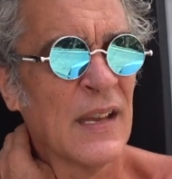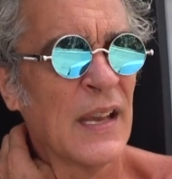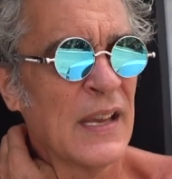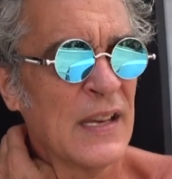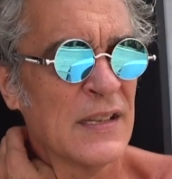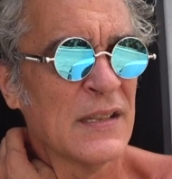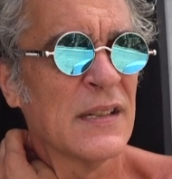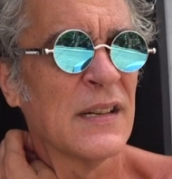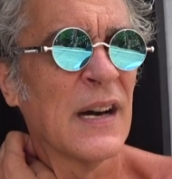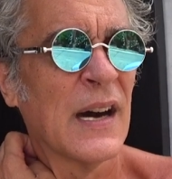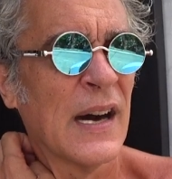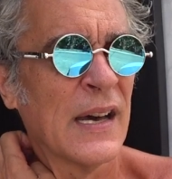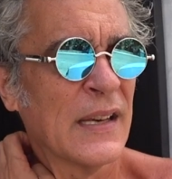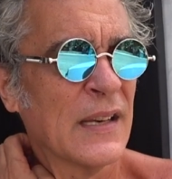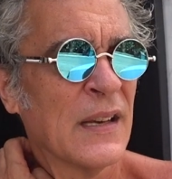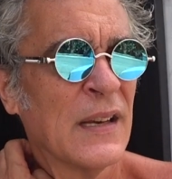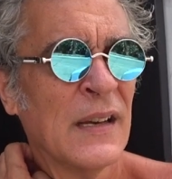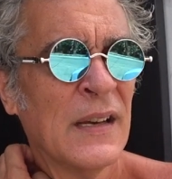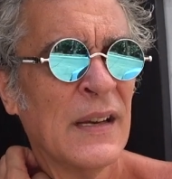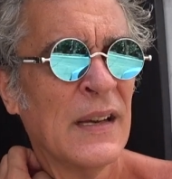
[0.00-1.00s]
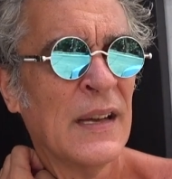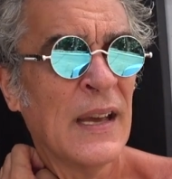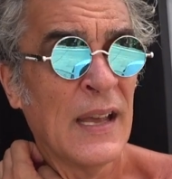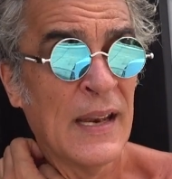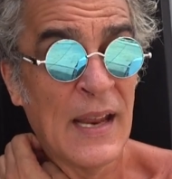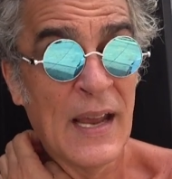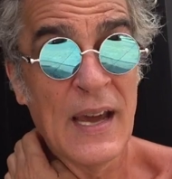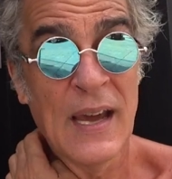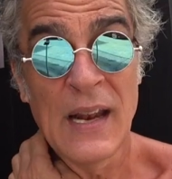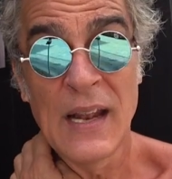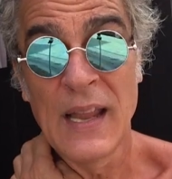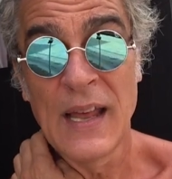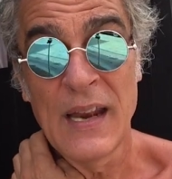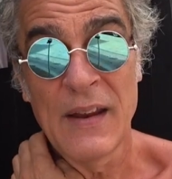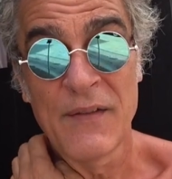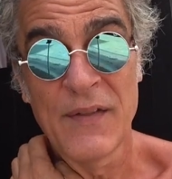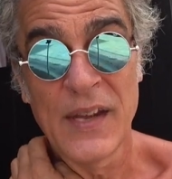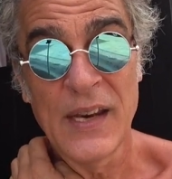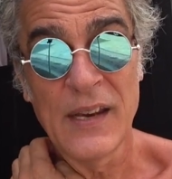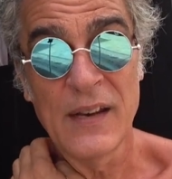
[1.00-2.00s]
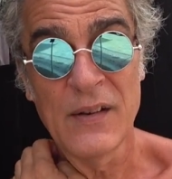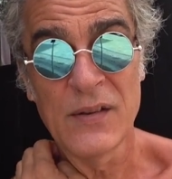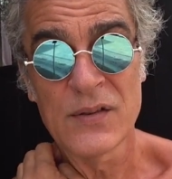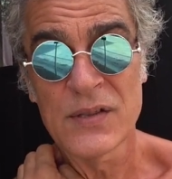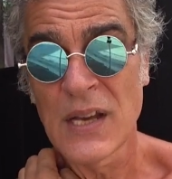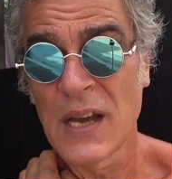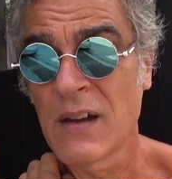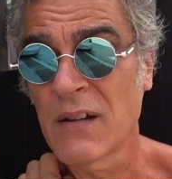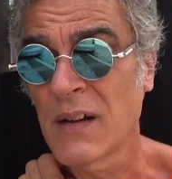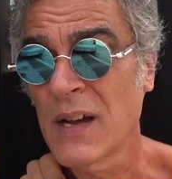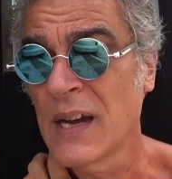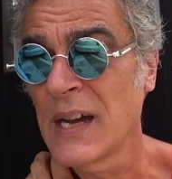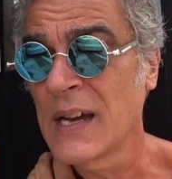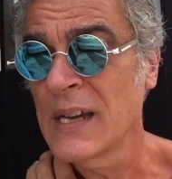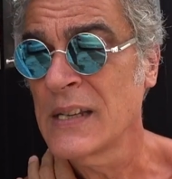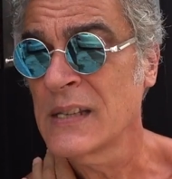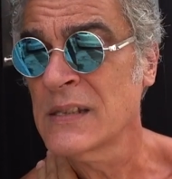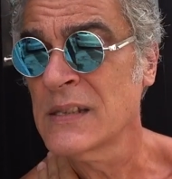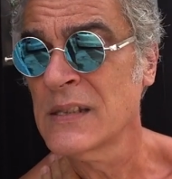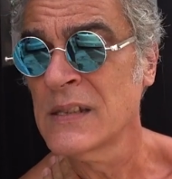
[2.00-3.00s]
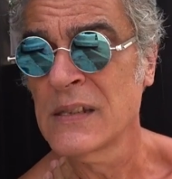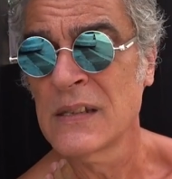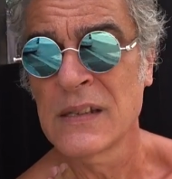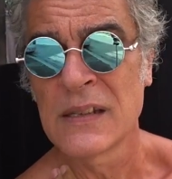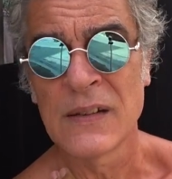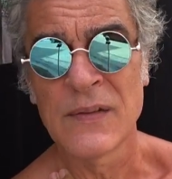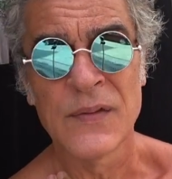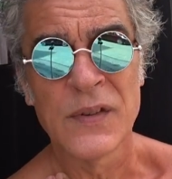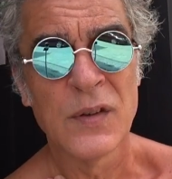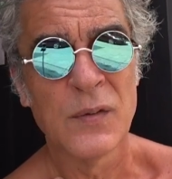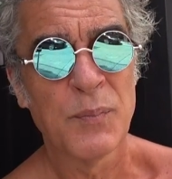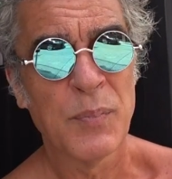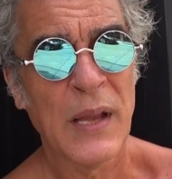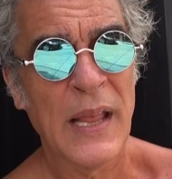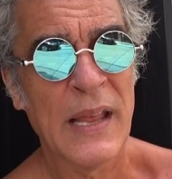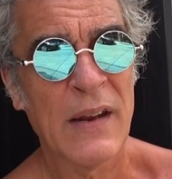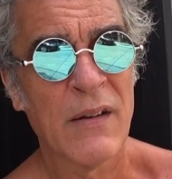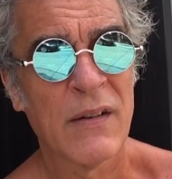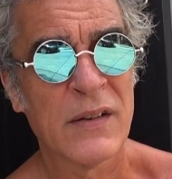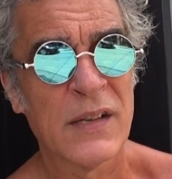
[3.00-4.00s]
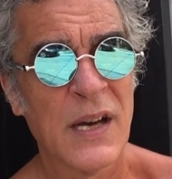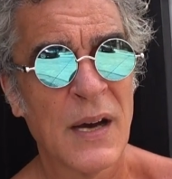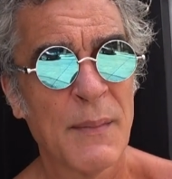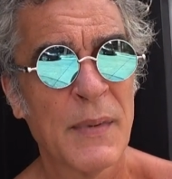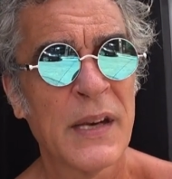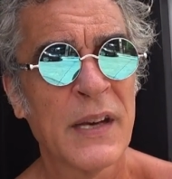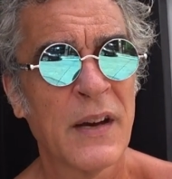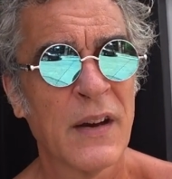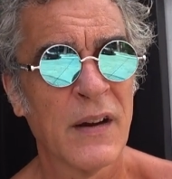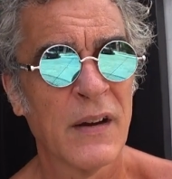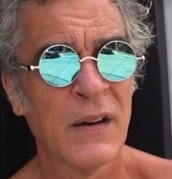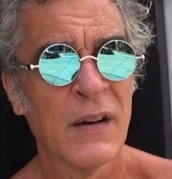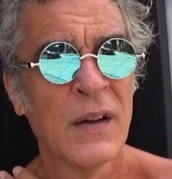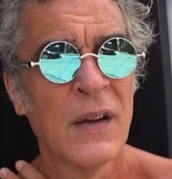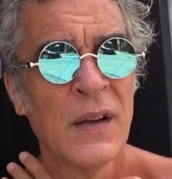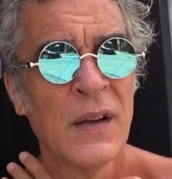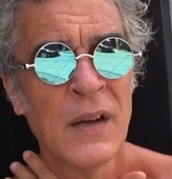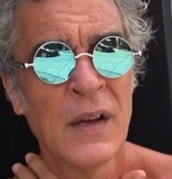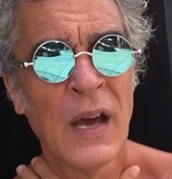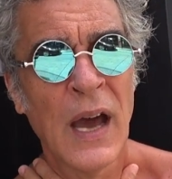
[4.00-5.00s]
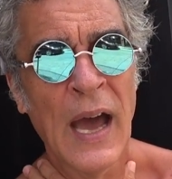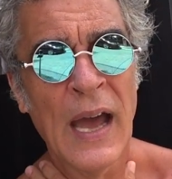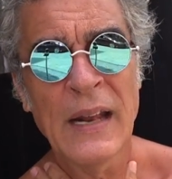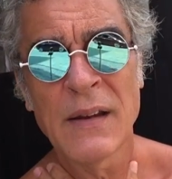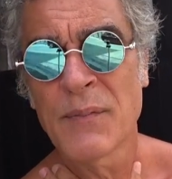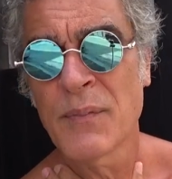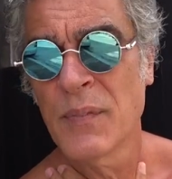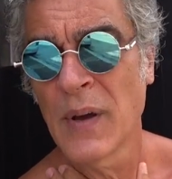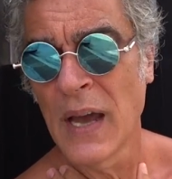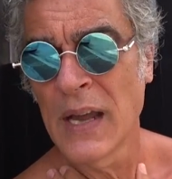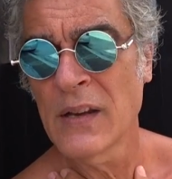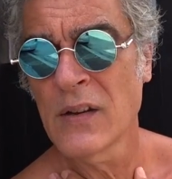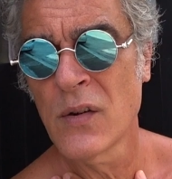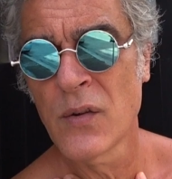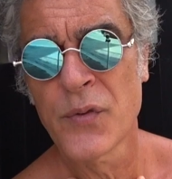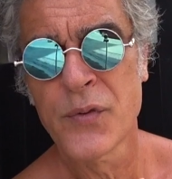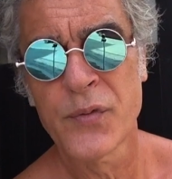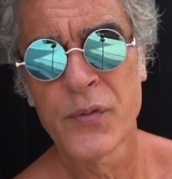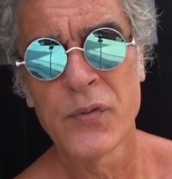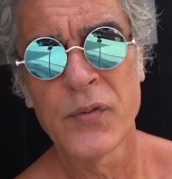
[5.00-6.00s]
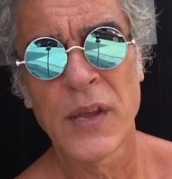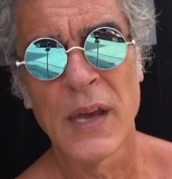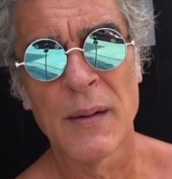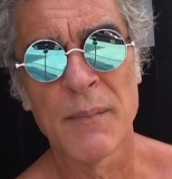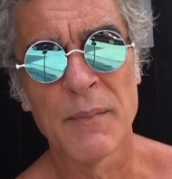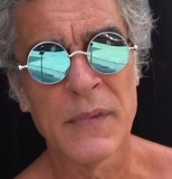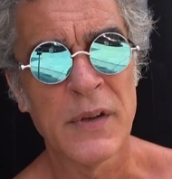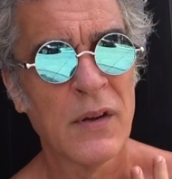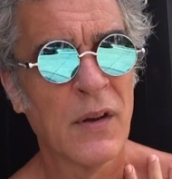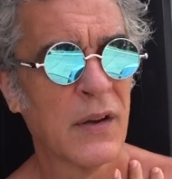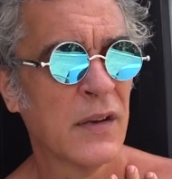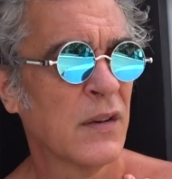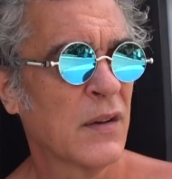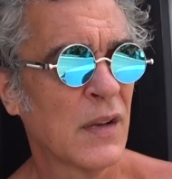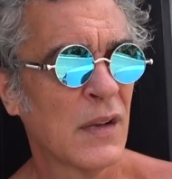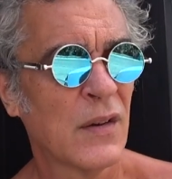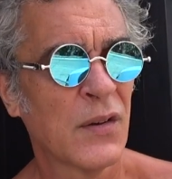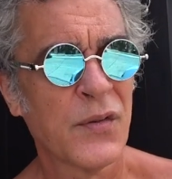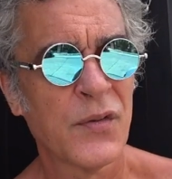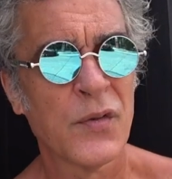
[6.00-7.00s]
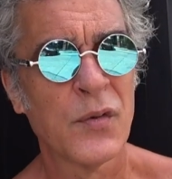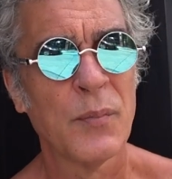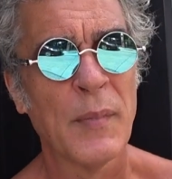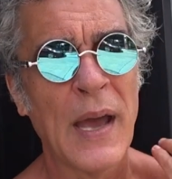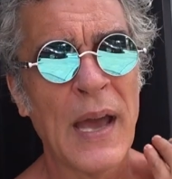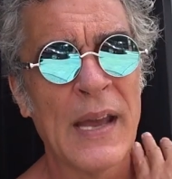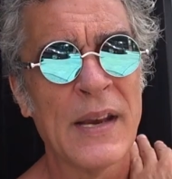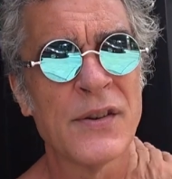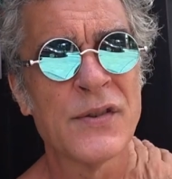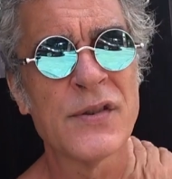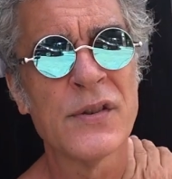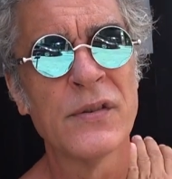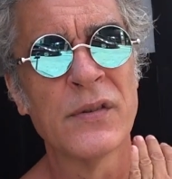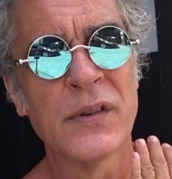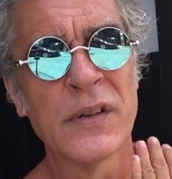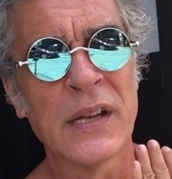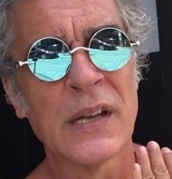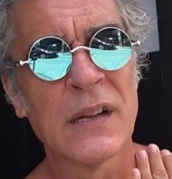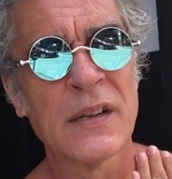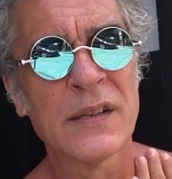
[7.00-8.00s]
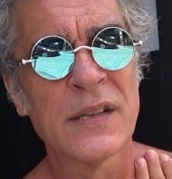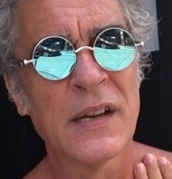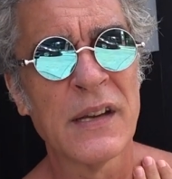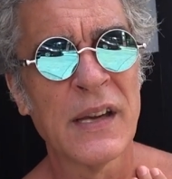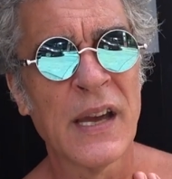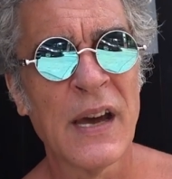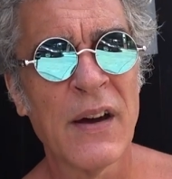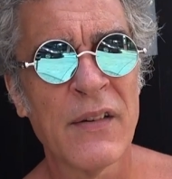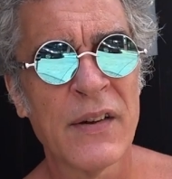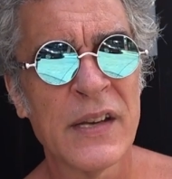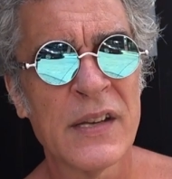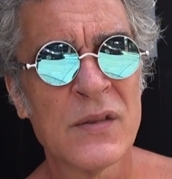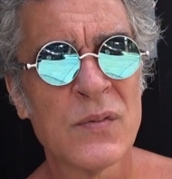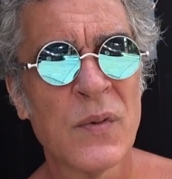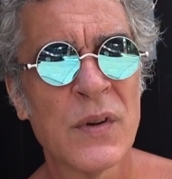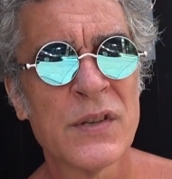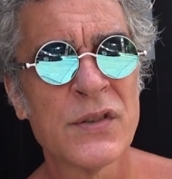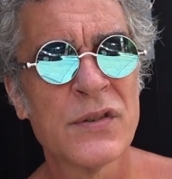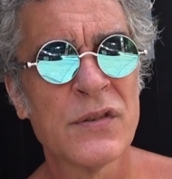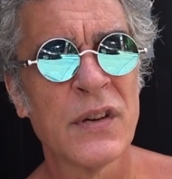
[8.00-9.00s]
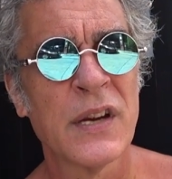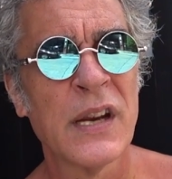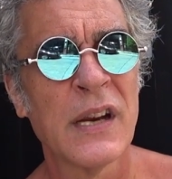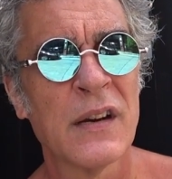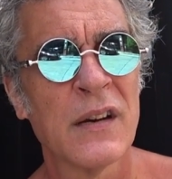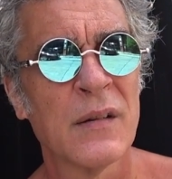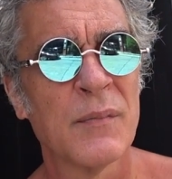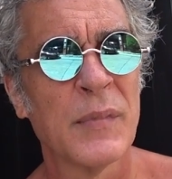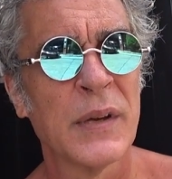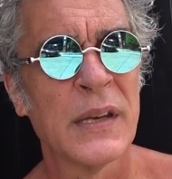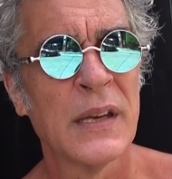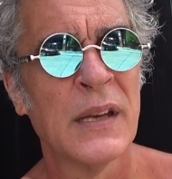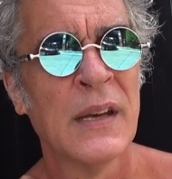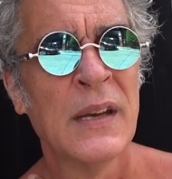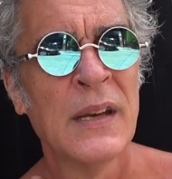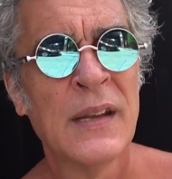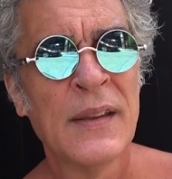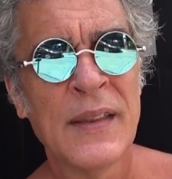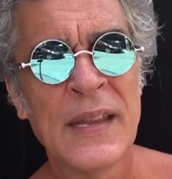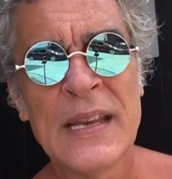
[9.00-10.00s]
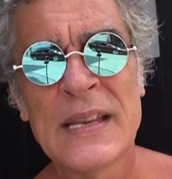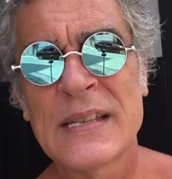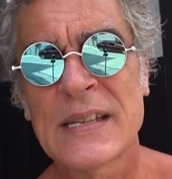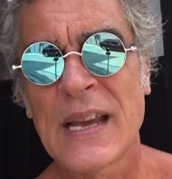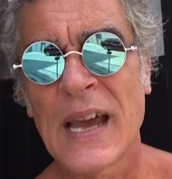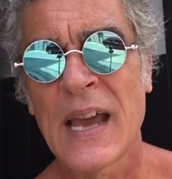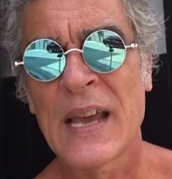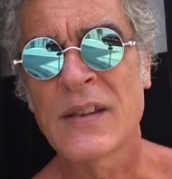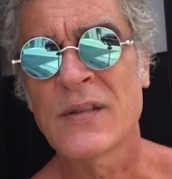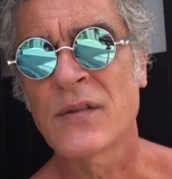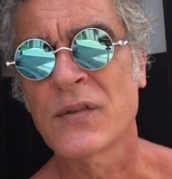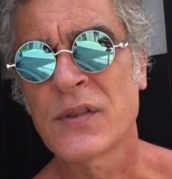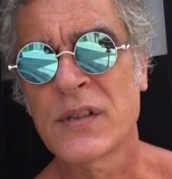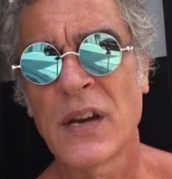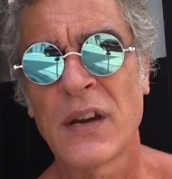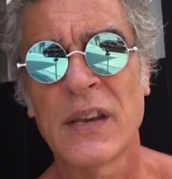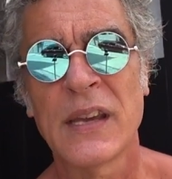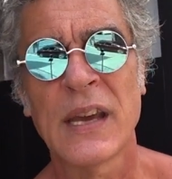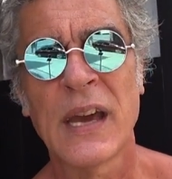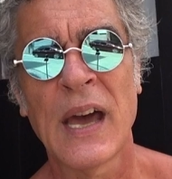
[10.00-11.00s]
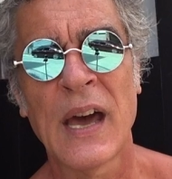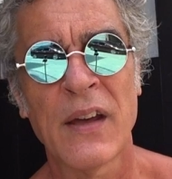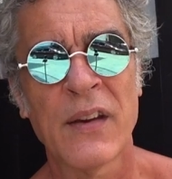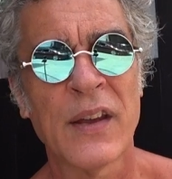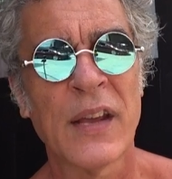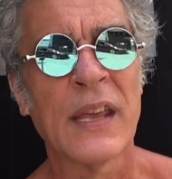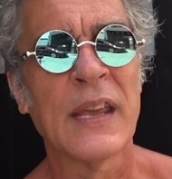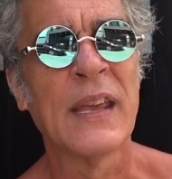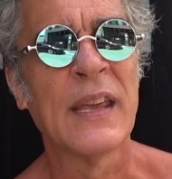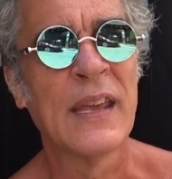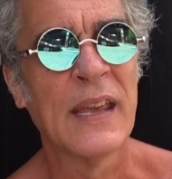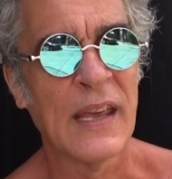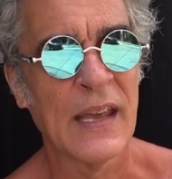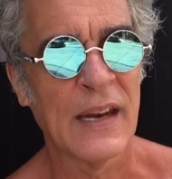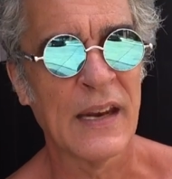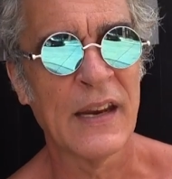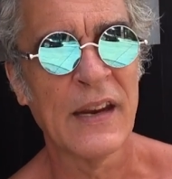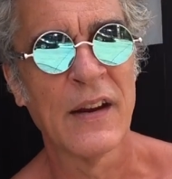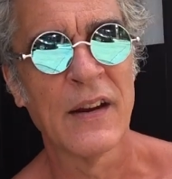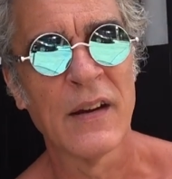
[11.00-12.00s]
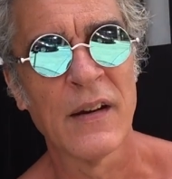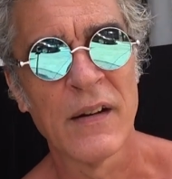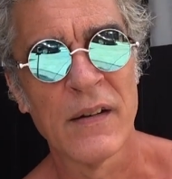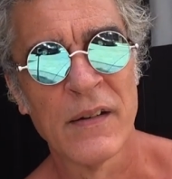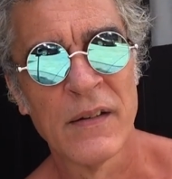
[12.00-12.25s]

He's got, and they got a lot of videos out, guys. If you plan on coming here, I'd go through them. You can look through mine too, and it'll tell you how it is once you're here. But these guys will tell you how to get here,